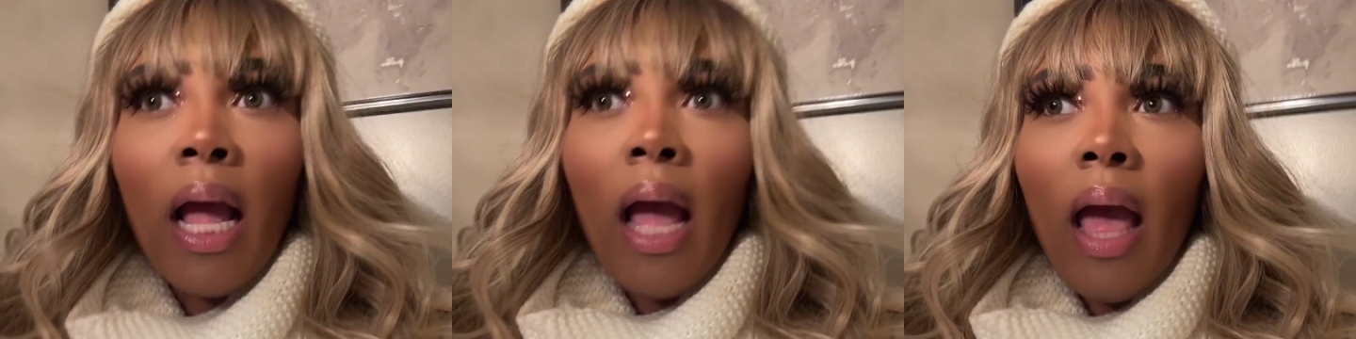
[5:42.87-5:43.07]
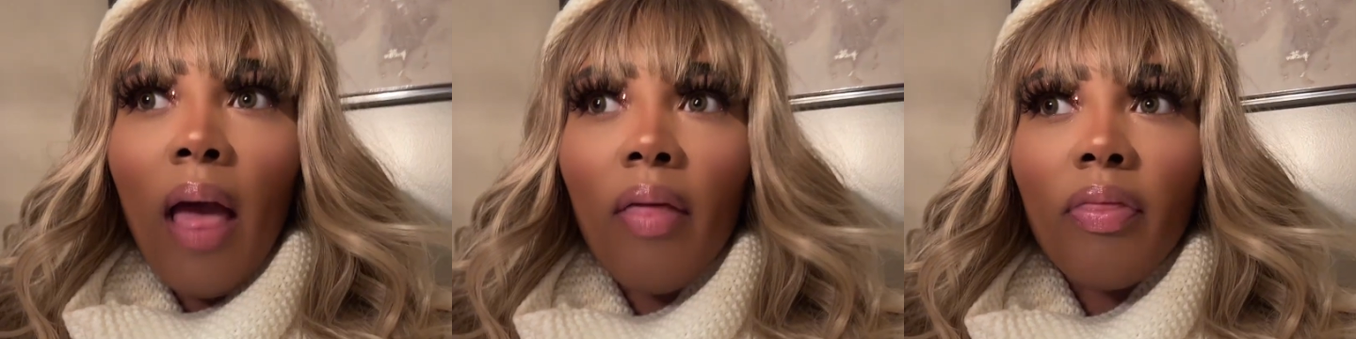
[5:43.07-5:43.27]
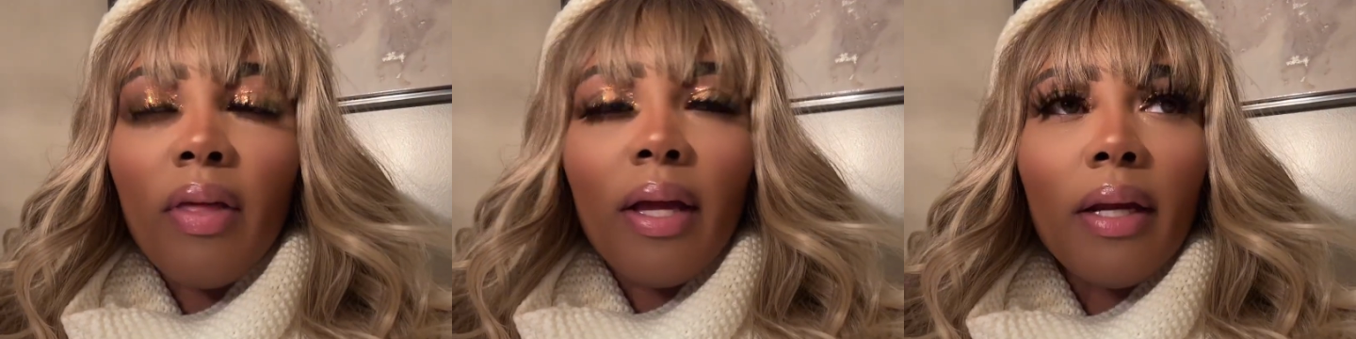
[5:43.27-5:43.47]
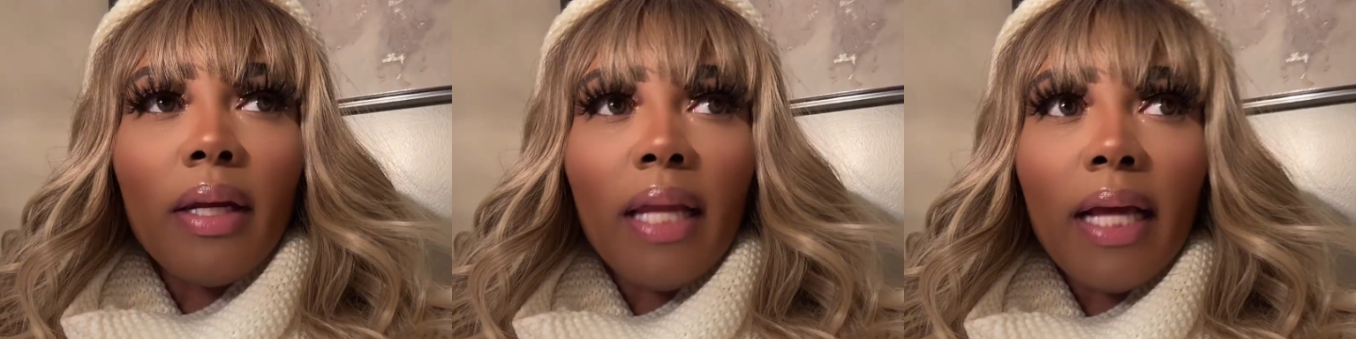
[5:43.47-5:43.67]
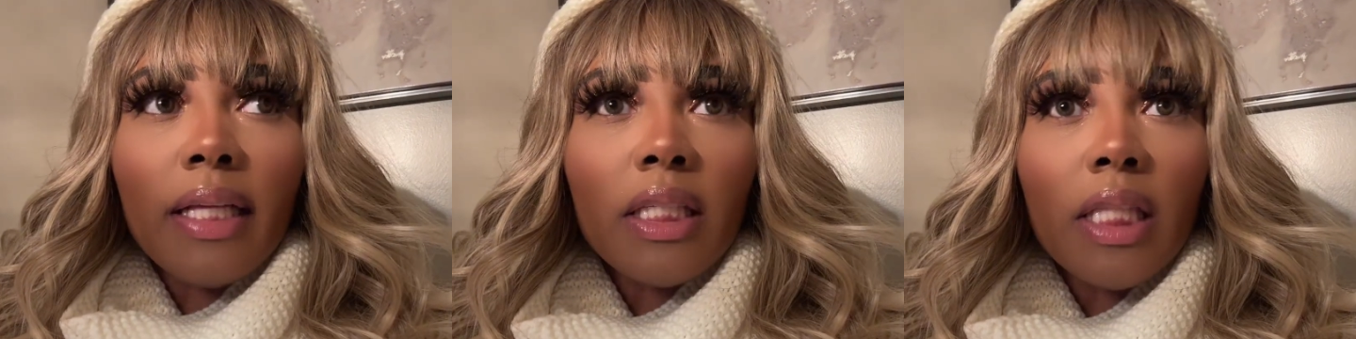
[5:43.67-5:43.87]
and then
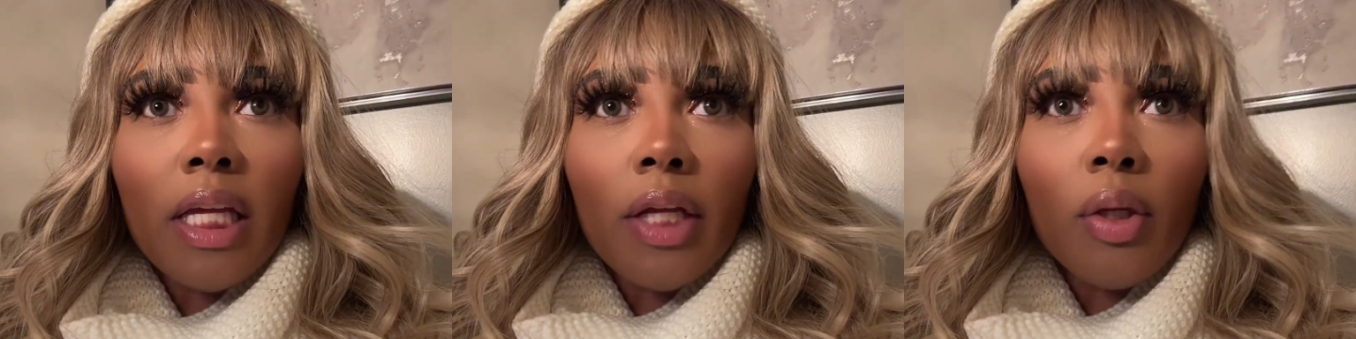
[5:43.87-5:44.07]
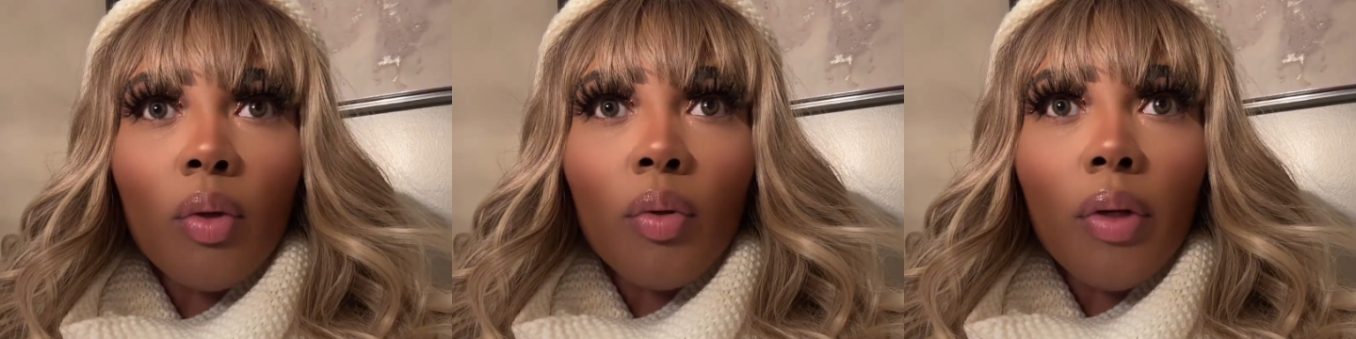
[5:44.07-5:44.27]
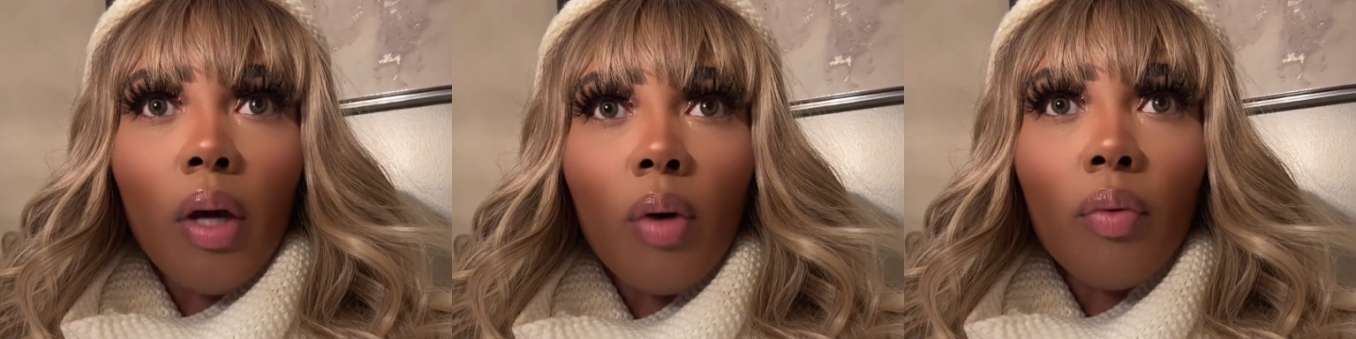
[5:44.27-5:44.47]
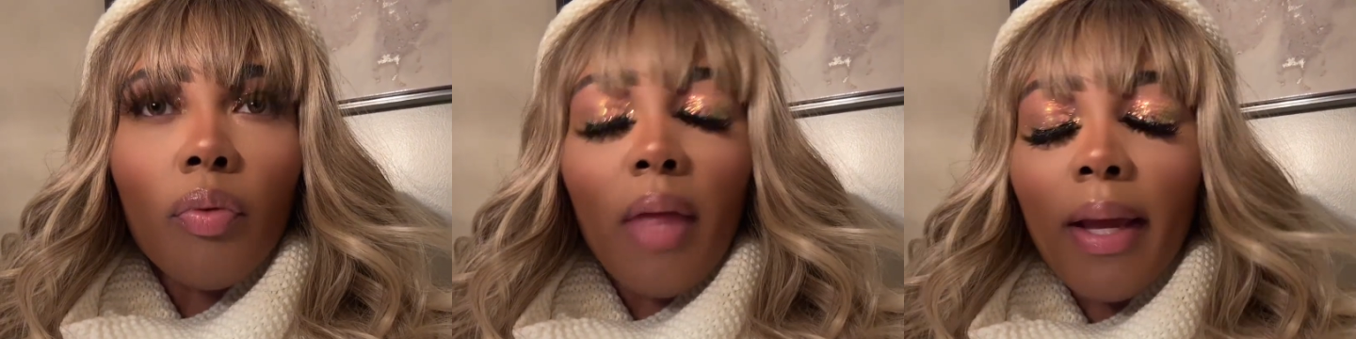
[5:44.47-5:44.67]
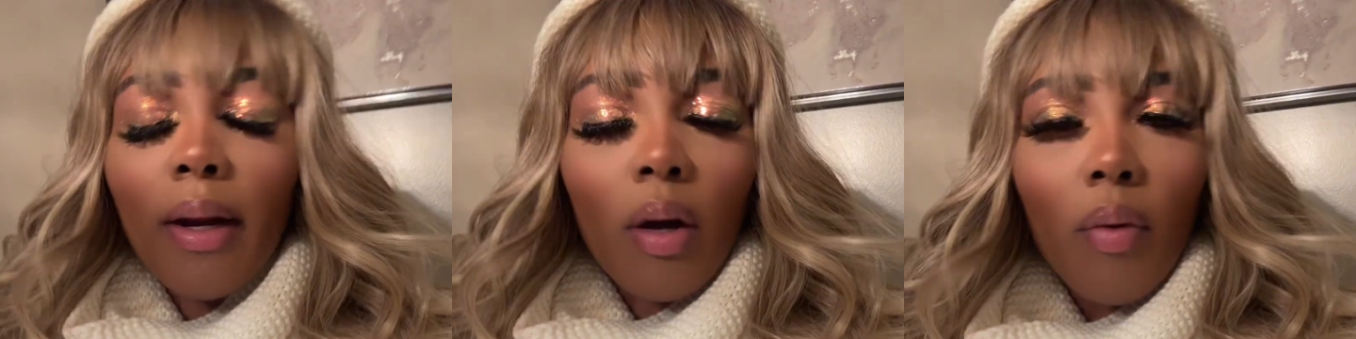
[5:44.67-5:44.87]
next thing you know,
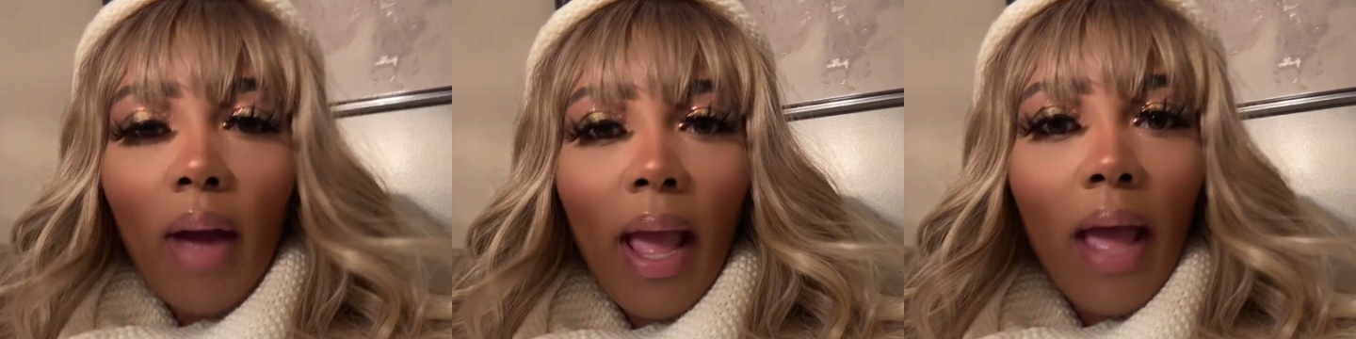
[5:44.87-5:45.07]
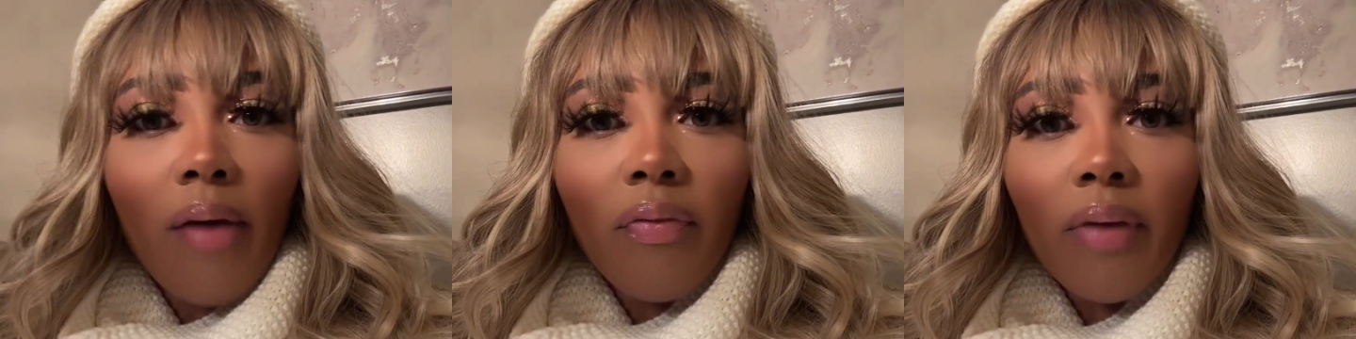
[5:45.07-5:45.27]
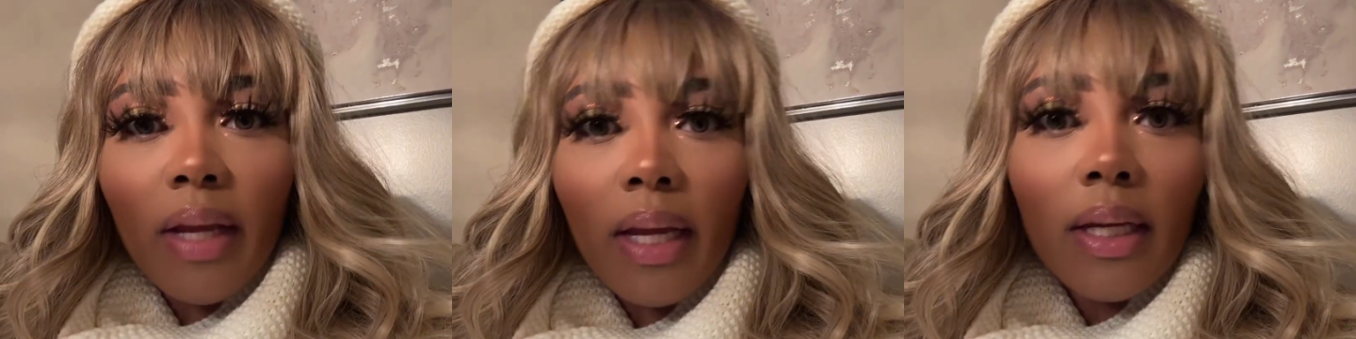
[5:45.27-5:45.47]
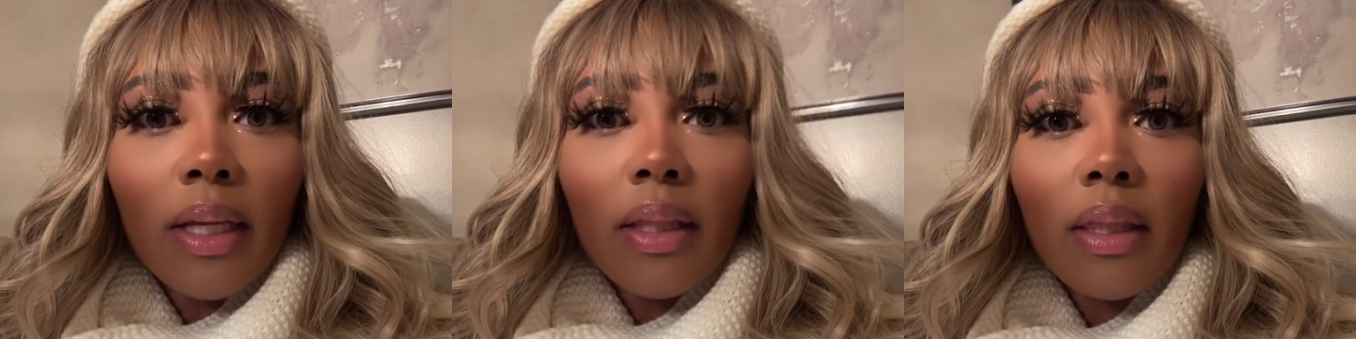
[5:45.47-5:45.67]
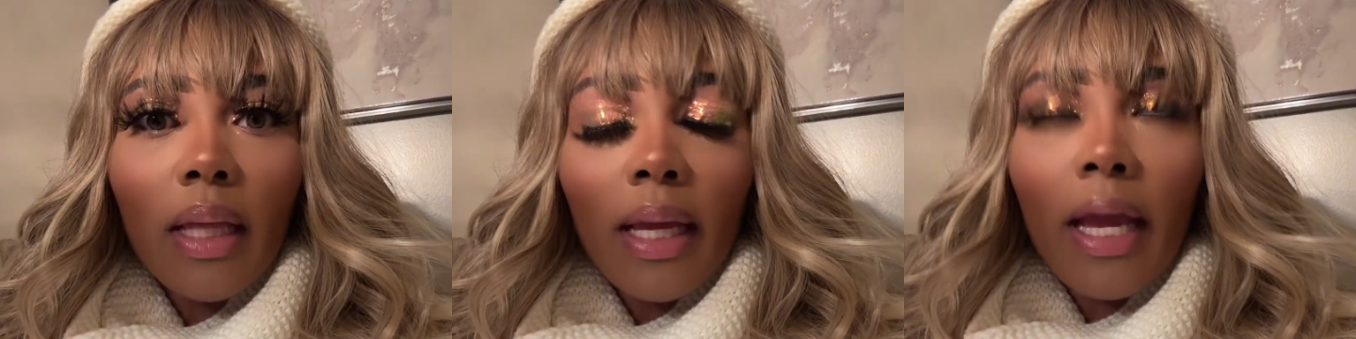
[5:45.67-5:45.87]
they don't have
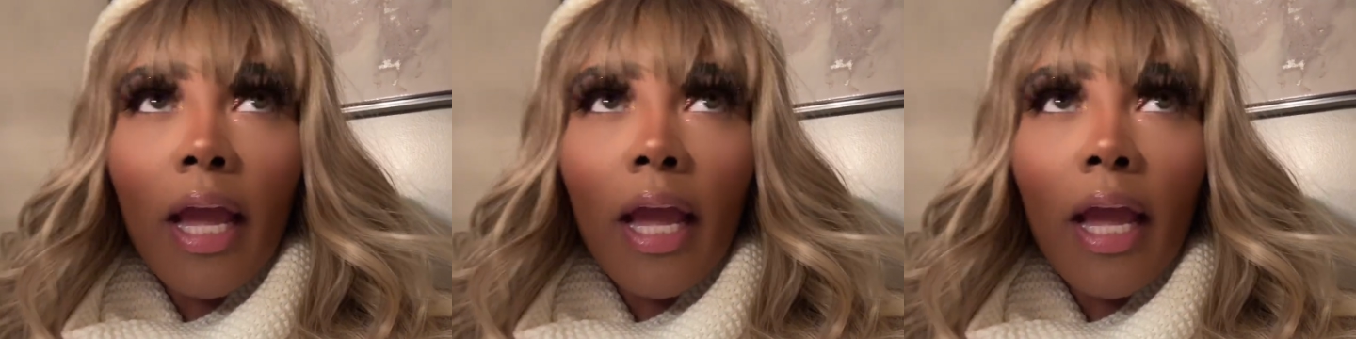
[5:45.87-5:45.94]
anything.